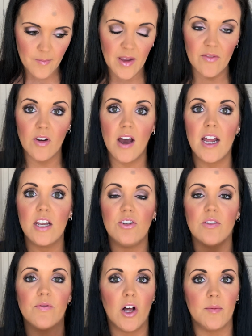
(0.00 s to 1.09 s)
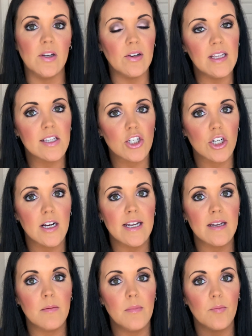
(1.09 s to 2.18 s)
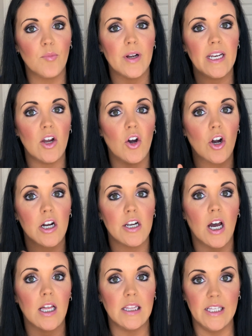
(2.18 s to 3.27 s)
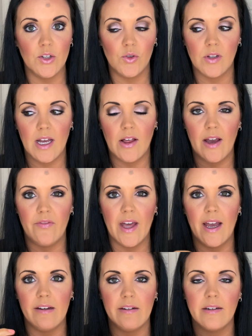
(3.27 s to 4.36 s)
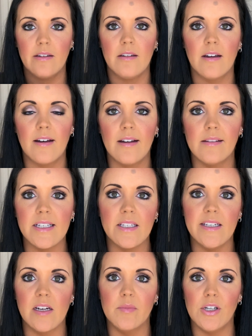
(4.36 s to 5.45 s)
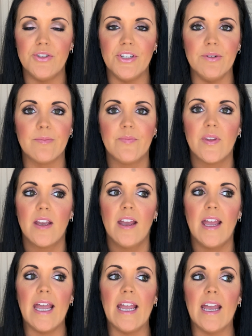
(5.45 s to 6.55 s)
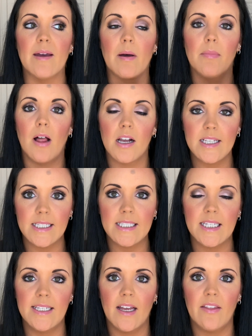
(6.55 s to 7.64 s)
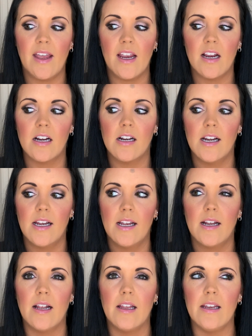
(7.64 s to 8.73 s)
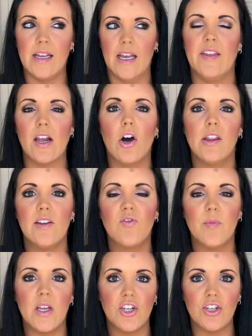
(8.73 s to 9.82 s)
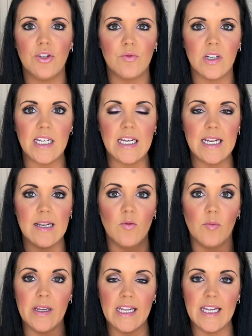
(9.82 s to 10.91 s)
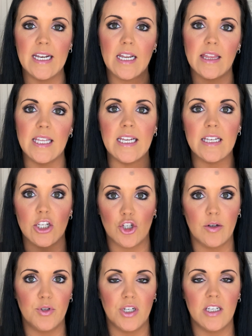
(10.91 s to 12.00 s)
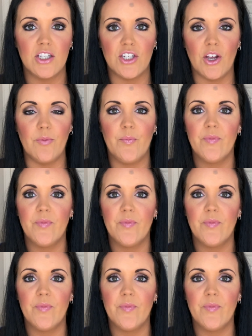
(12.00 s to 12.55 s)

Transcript: If not, you can follow me on Instagram, brittanyr.little. I'll have that listed down below too. And my blog is listed down there. Yeah, I think all the information you will need will be in the description. So,